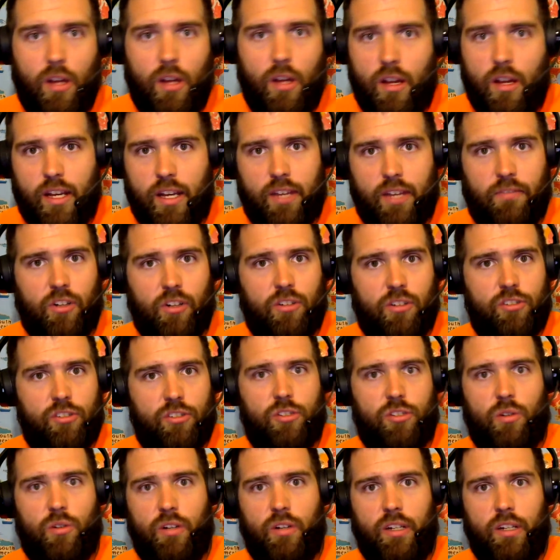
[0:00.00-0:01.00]
If you're
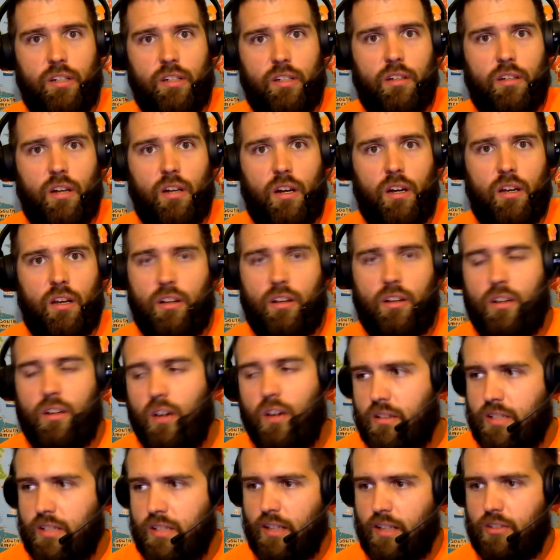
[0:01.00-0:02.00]
enjoying uh, the
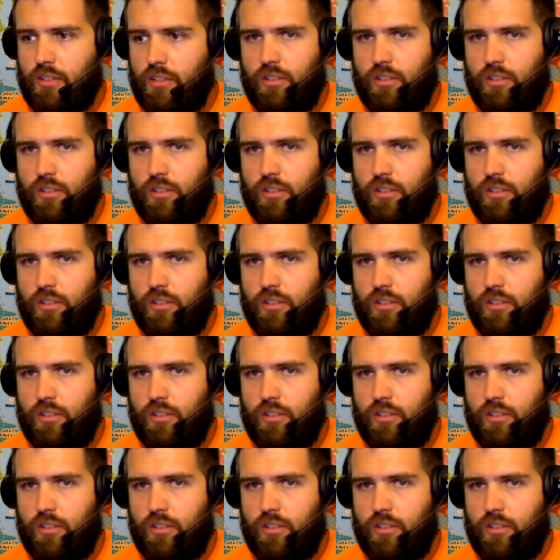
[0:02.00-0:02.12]
content,